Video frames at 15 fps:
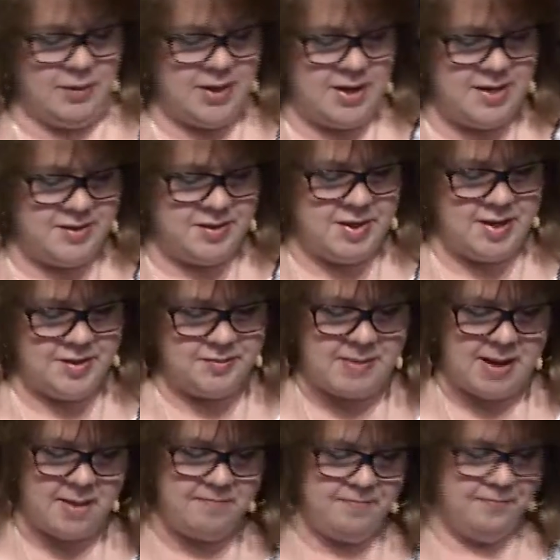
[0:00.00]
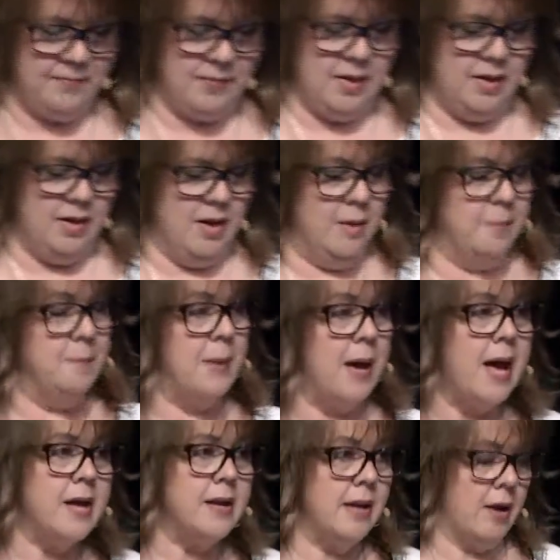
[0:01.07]
Einstein's mom?
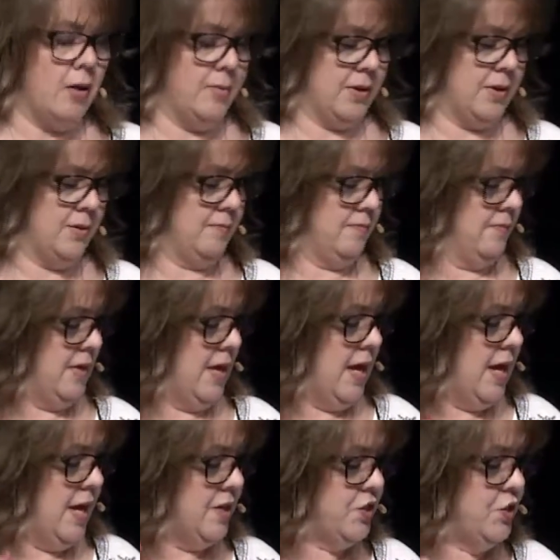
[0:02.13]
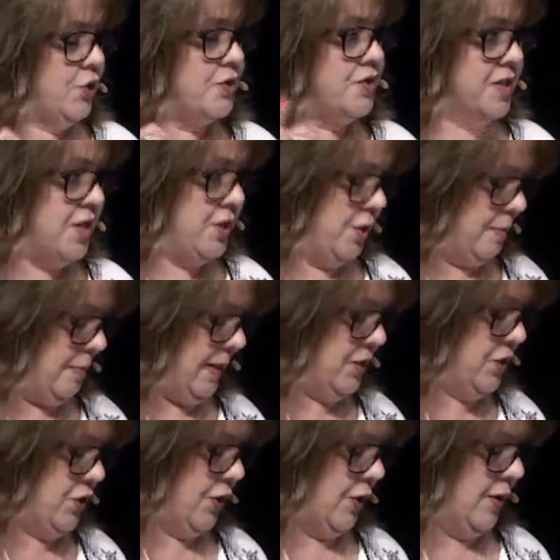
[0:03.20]
But, Albert, it's your senior
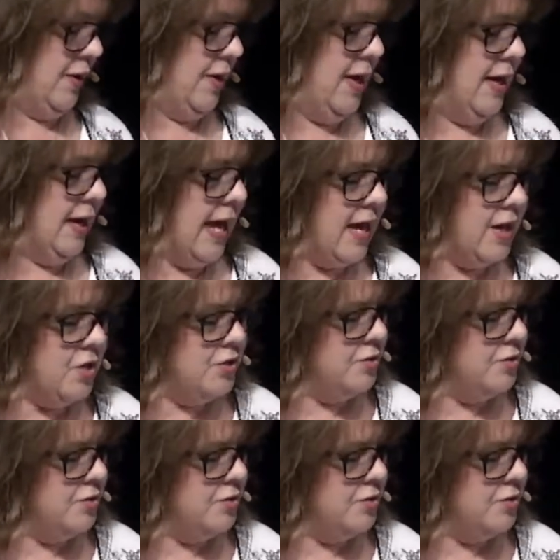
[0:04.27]
picture. Can't you do